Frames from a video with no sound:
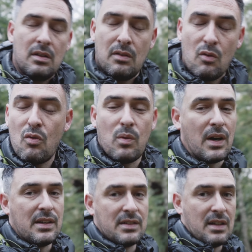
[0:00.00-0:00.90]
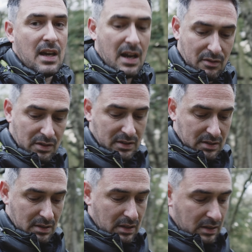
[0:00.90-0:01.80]
always areas
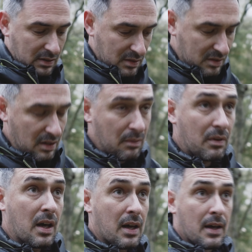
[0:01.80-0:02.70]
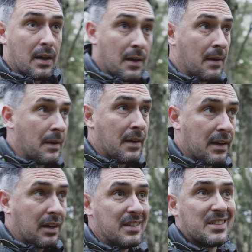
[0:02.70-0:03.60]
that you just don't
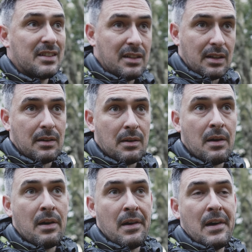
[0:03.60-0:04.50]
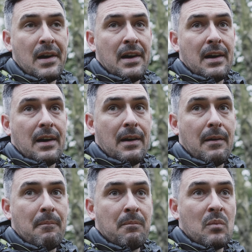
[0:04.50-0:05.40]
consider,
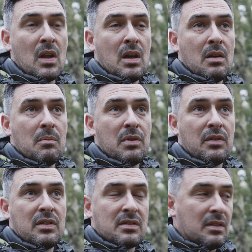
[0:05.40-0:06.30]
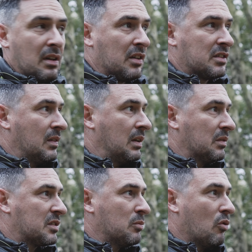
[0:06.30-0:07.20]
but there's lots of little
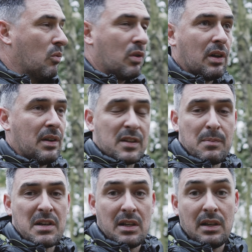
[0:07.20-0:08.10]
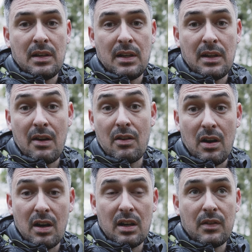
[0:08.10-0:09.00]
small woodland, especially in the area that
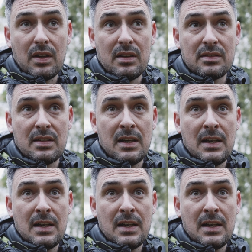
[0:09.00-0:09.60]
I live in. There's